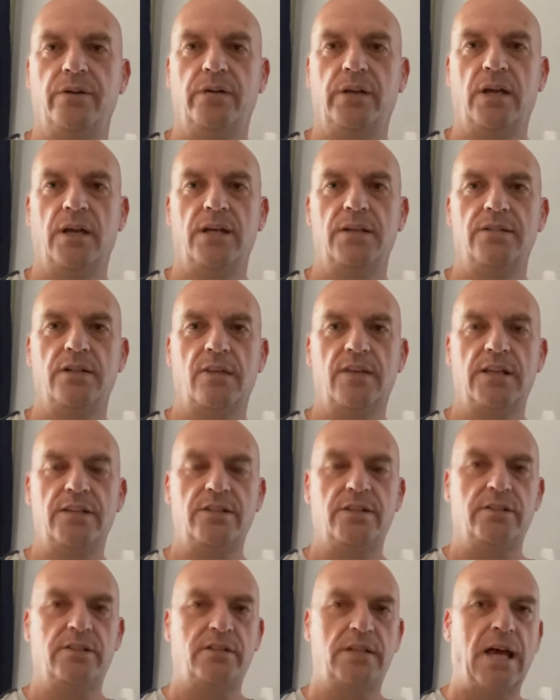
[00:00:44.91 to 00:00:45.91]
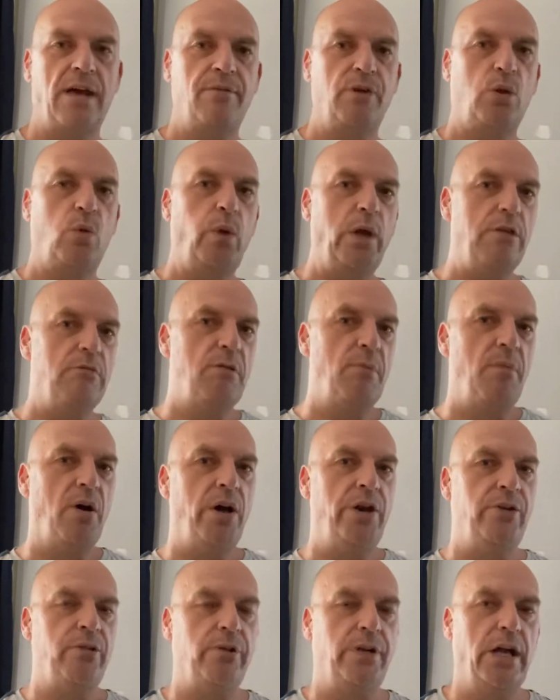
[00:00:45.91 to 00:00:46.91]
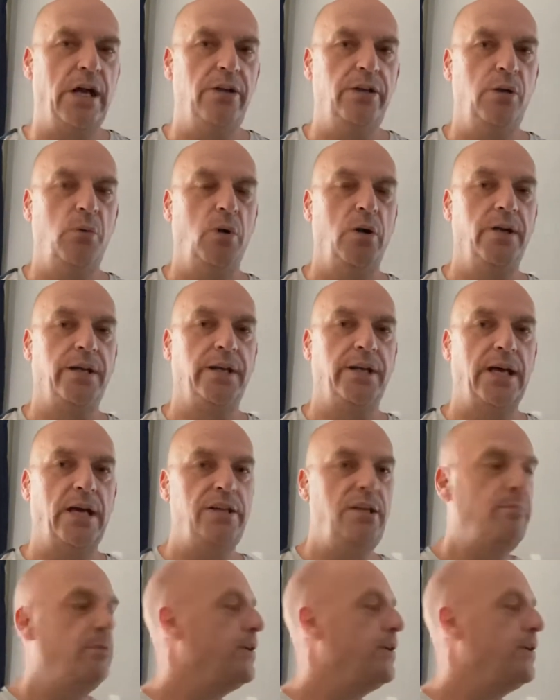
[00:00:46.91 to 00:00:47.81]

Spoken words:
Okay, so let's have a quick reminder on how you work it out. You put